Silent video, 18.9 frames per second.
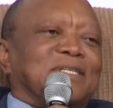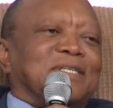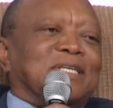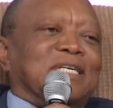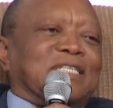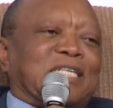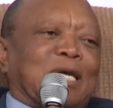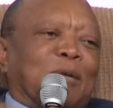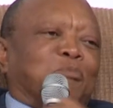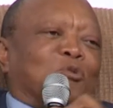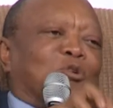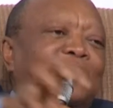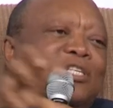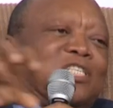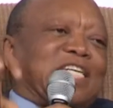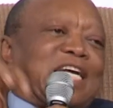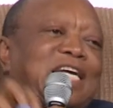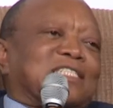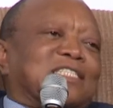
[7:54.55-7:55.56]
The
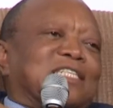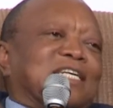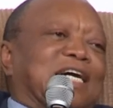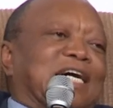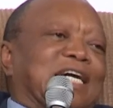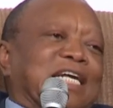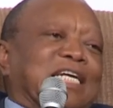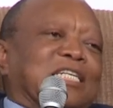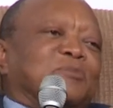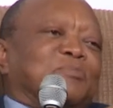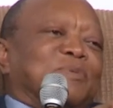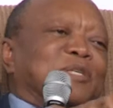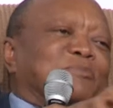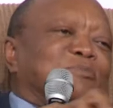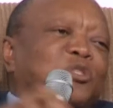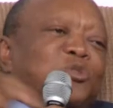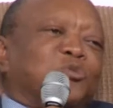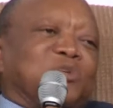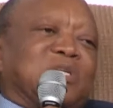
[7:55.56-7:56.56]
subcontracting
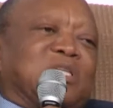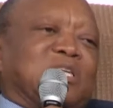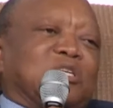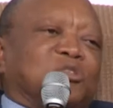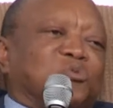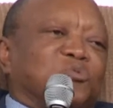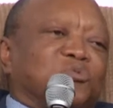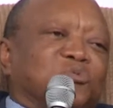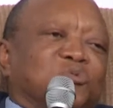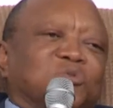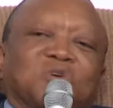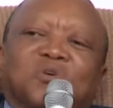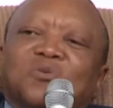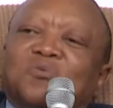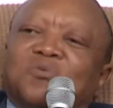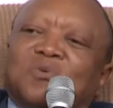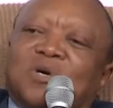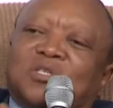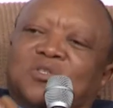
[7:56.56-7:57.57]
arrangement between the two
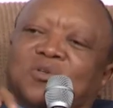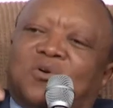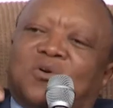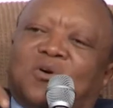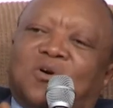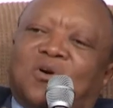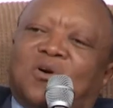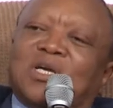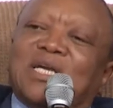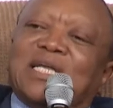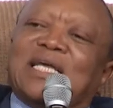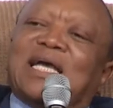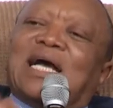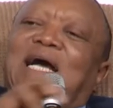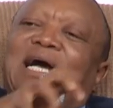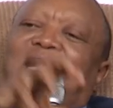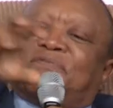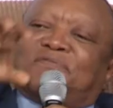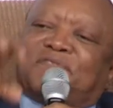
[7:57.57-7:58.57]
was only
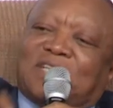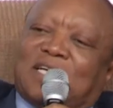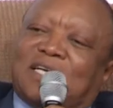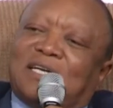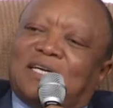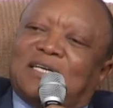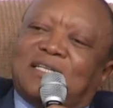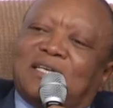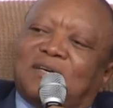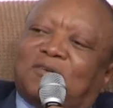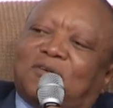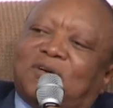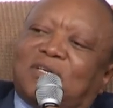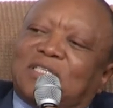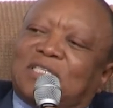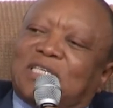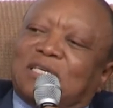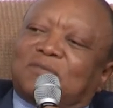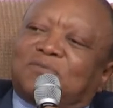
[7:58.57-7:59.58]
after the
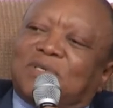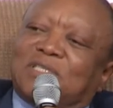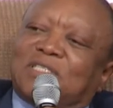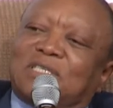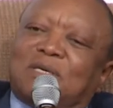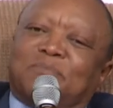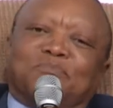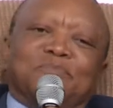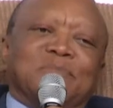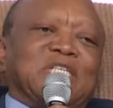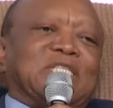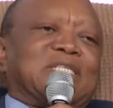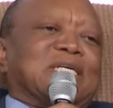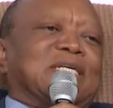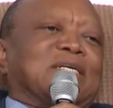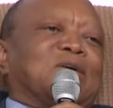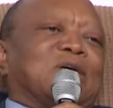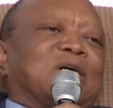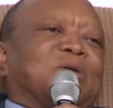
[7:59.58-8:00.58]
contract was
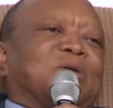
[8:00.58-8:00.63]
submitted,